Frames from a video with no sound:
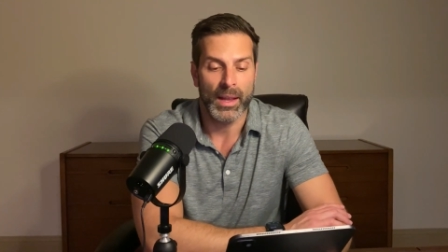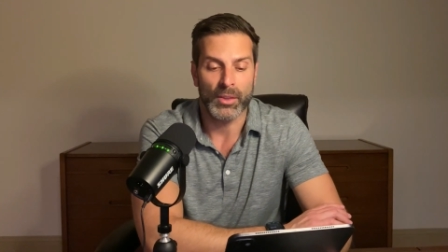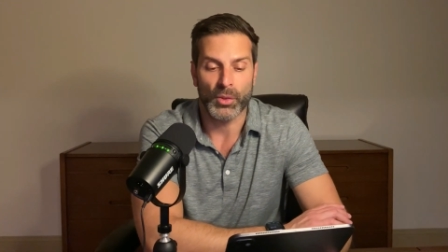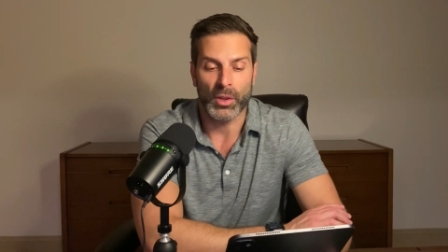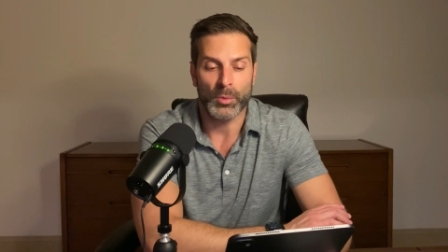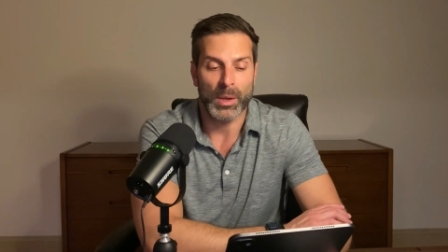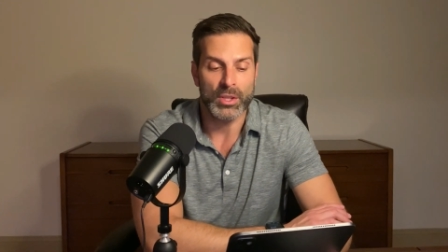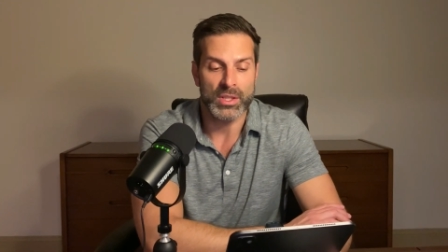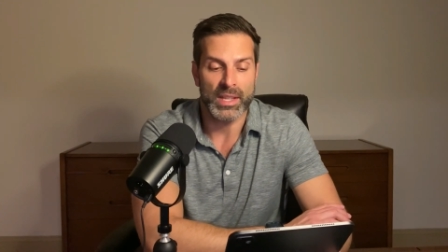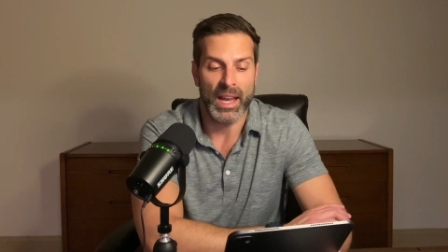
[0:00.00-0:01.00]
And so these
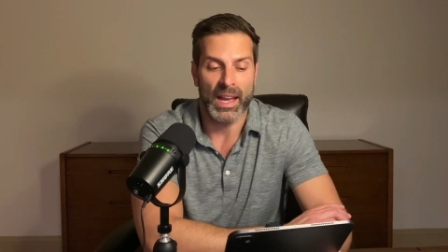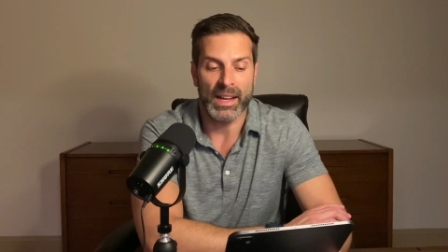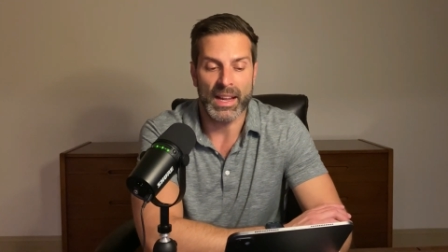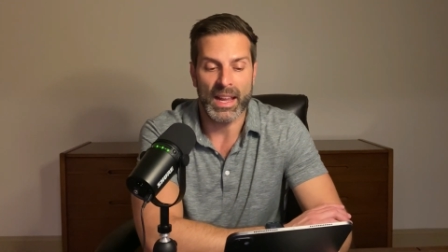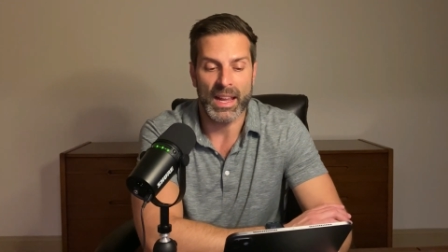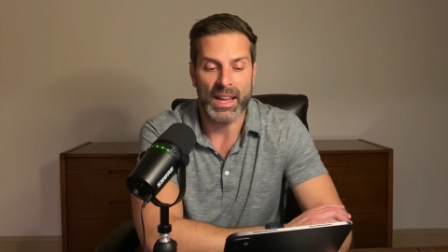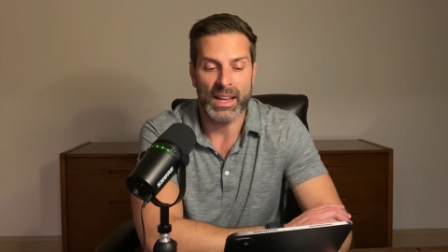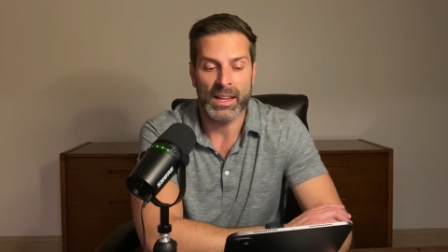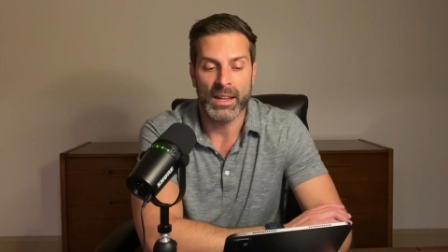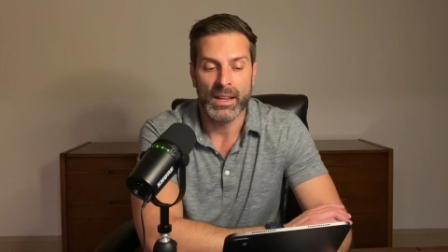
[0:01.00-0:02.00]
patients had
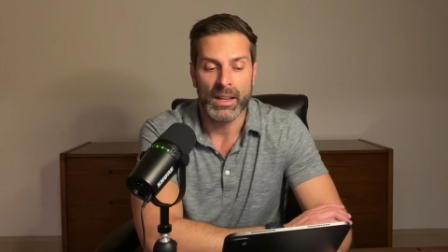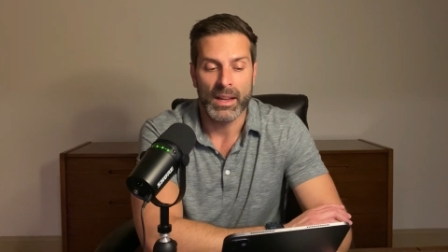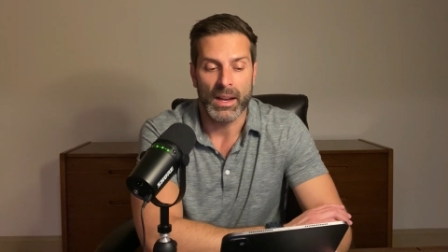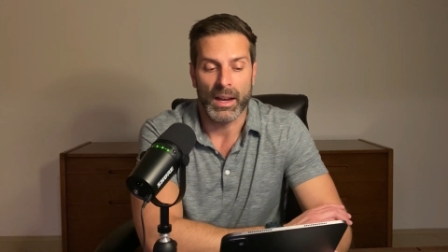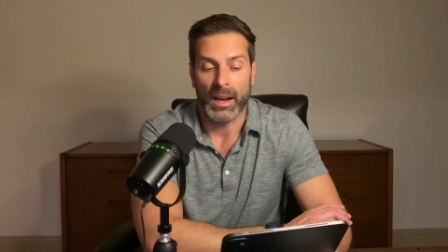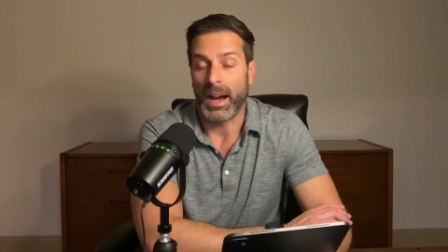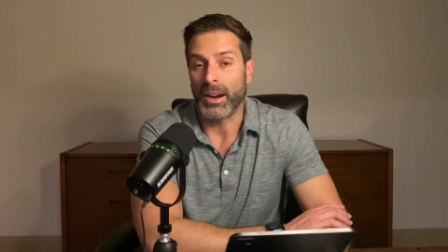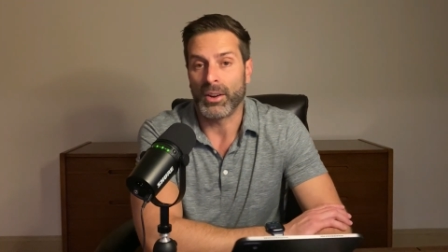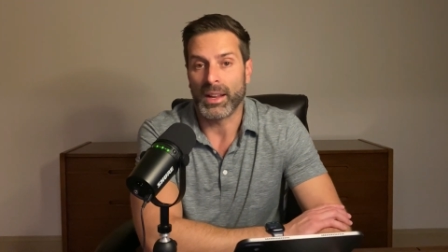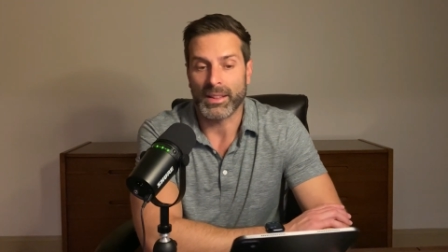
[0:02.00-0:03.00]
a, a
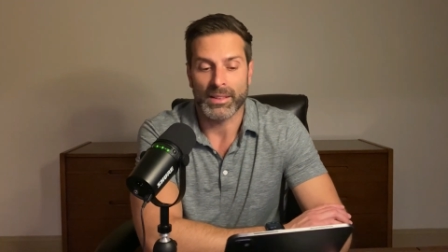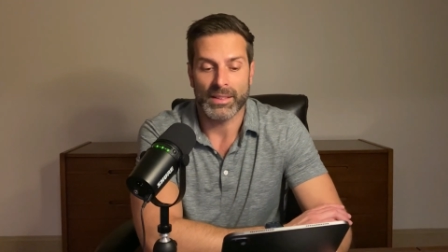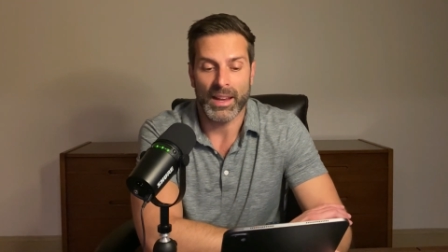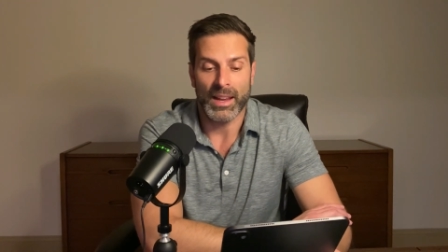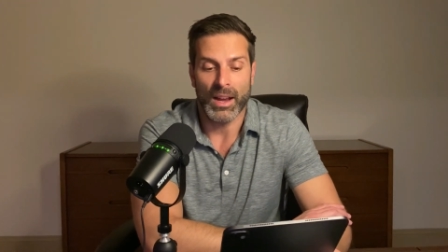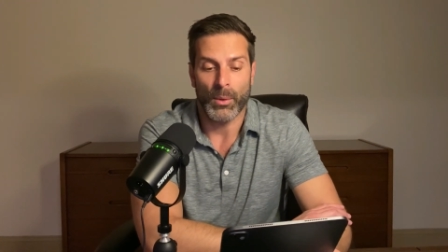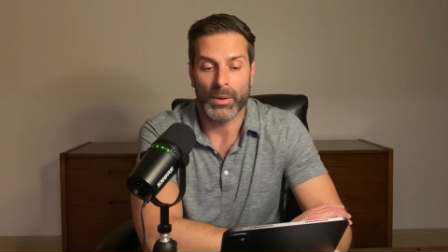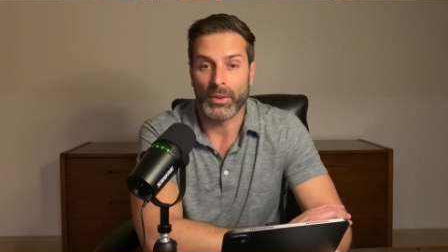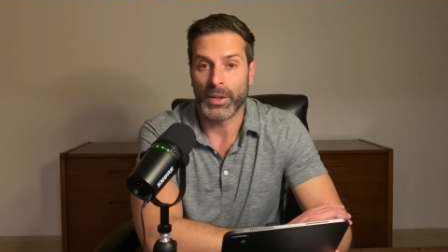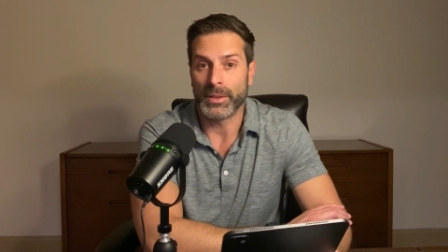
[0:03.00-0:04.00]
higher length of stay.
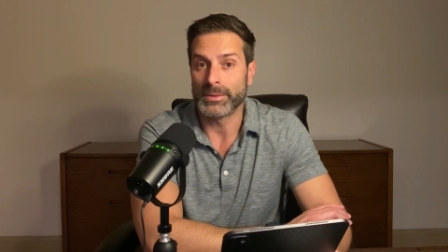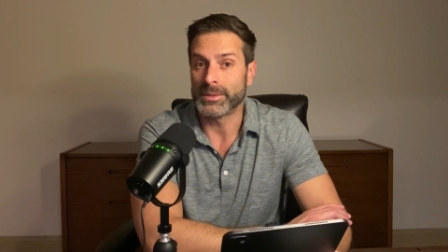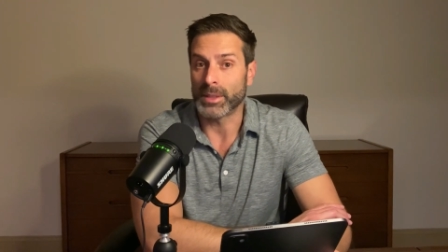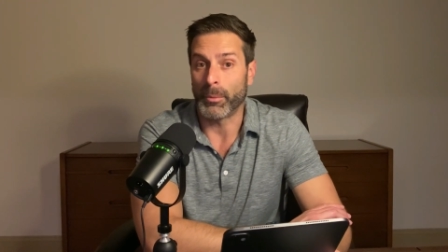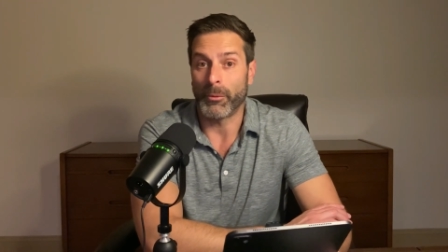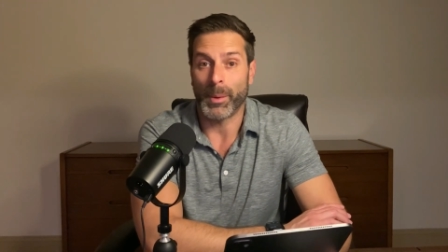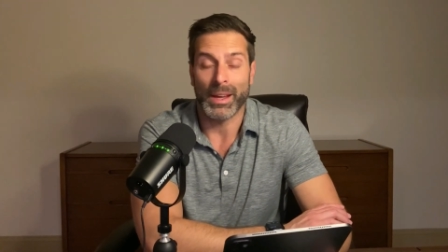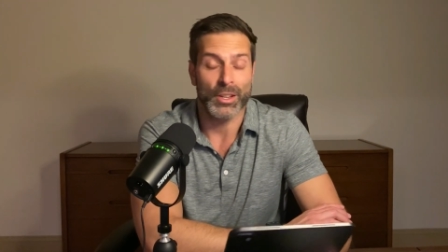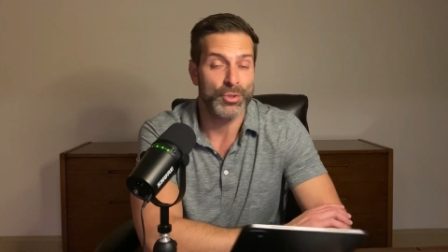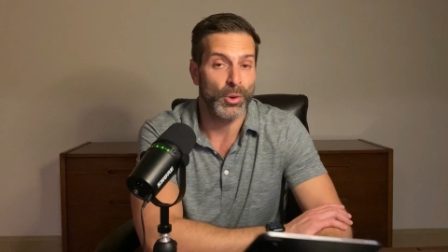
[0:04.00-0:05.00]
However, some of them
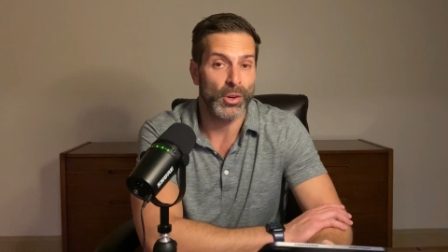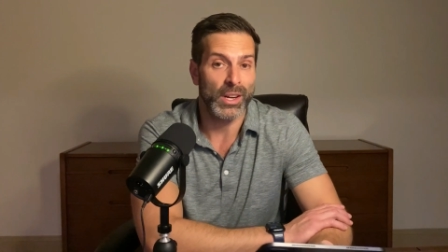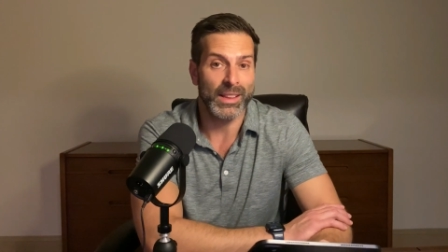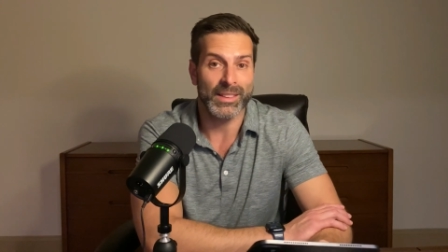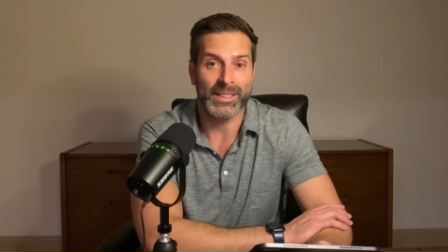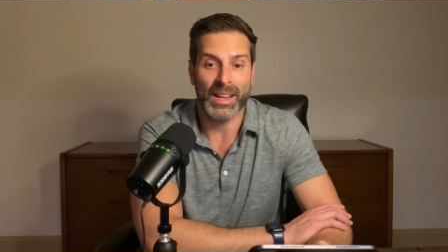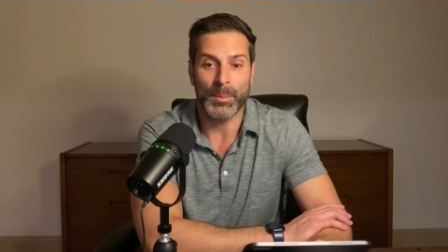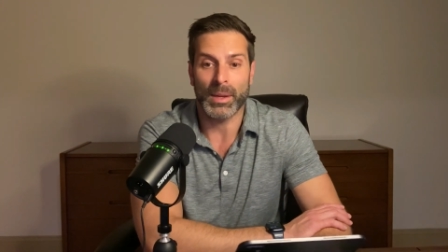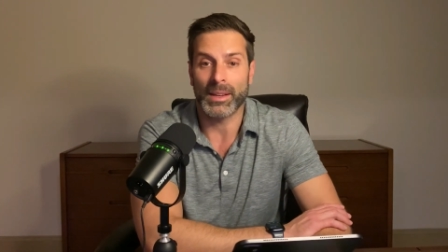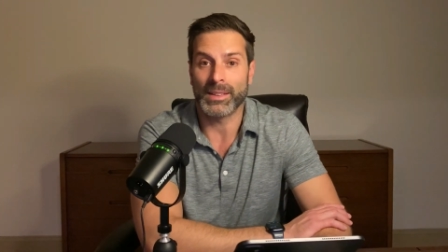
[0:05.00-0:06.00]
had a shorter length of stay
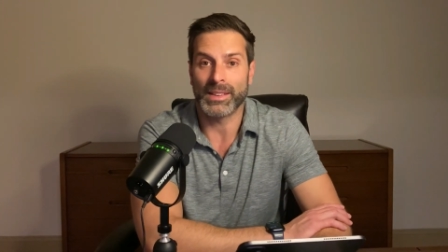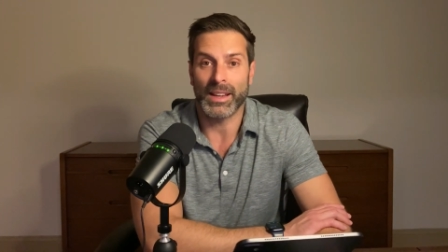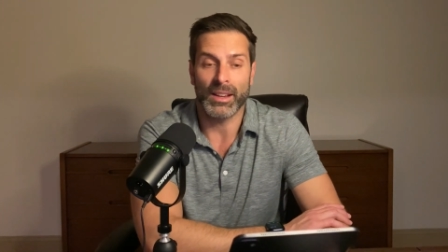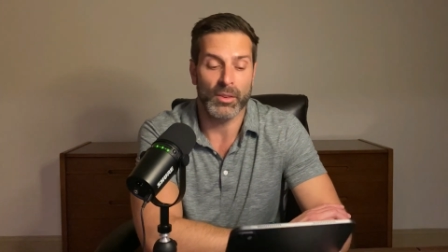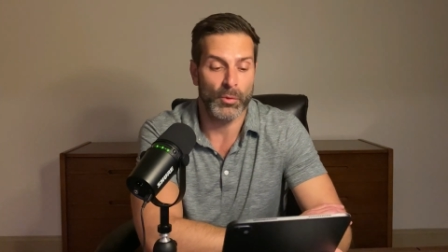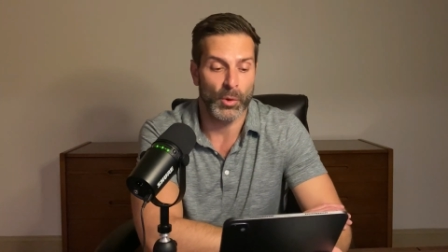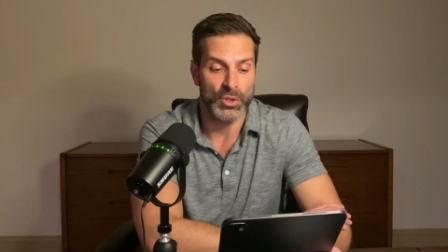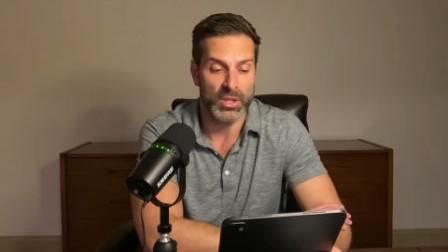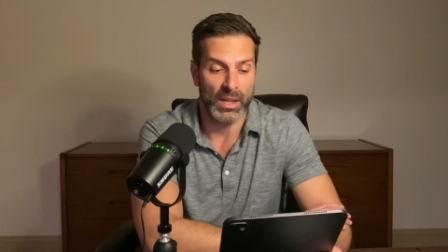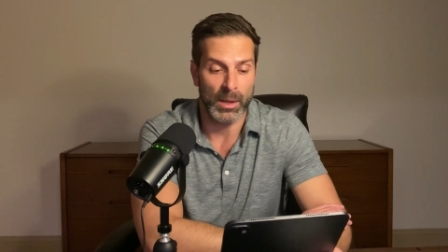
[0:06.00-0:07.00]
because they
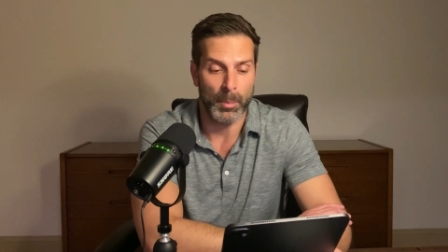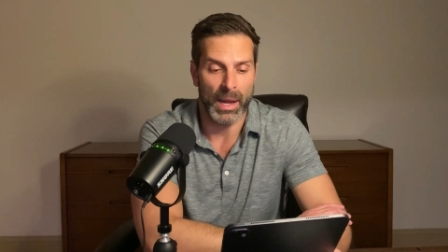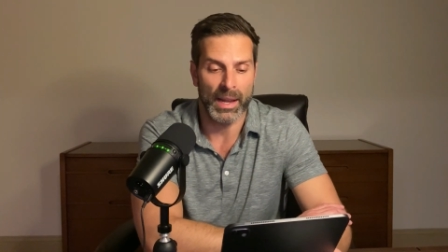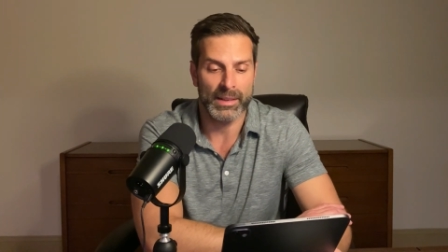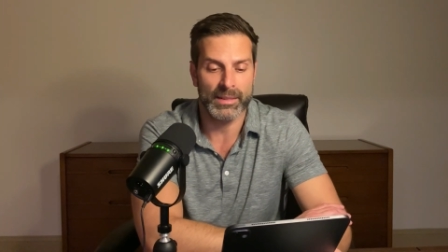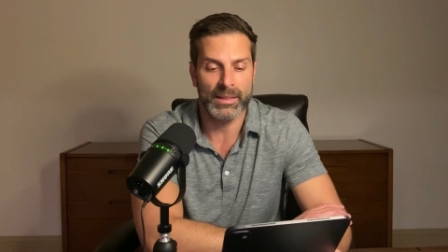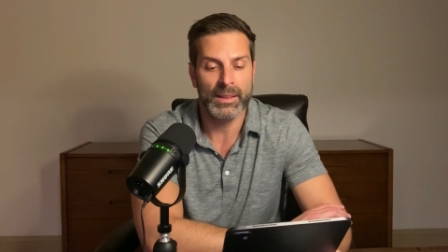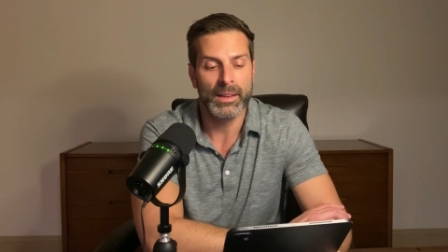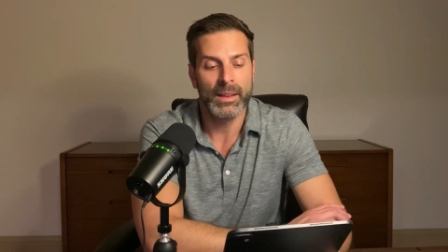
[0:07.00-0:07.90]
unfortunately passed.